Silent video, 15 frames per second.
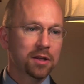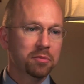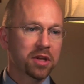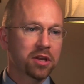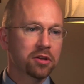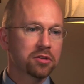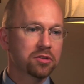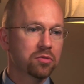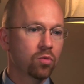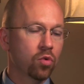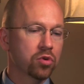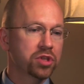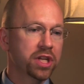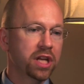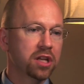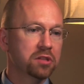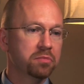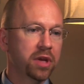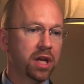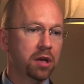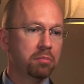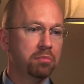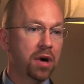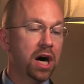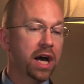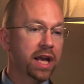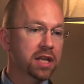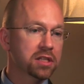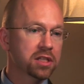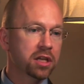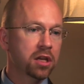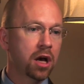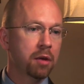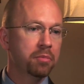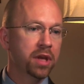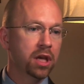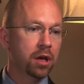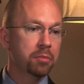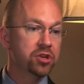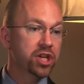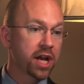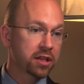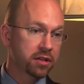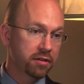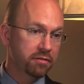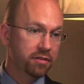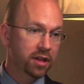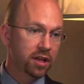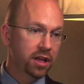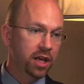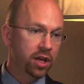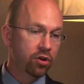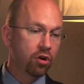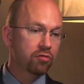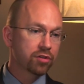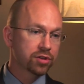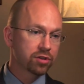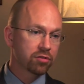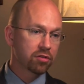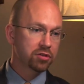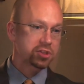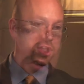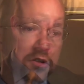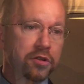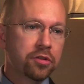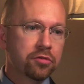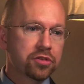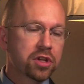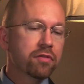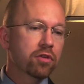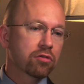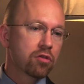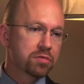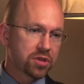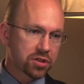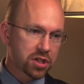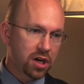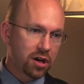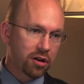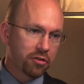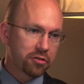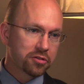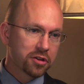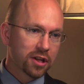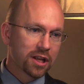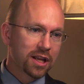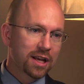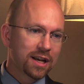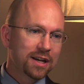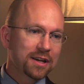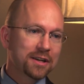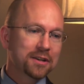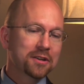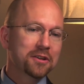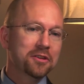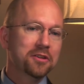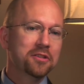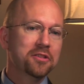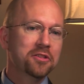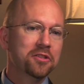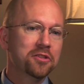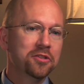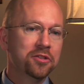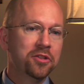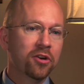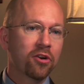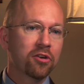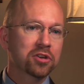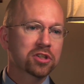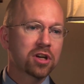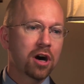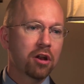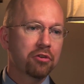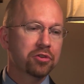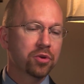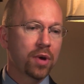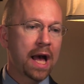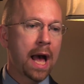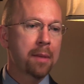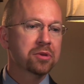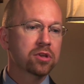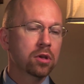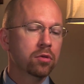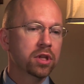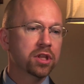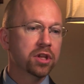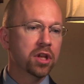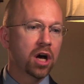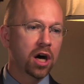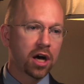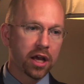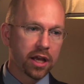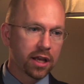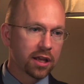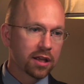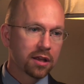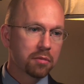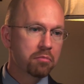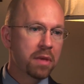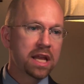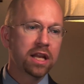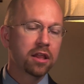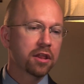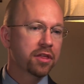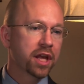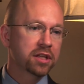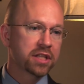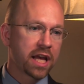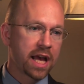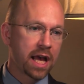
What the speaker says: because we're seen as being biased and not being objective in our research. There's different groups of scholars. There are scholars who absolutely deny many of the things that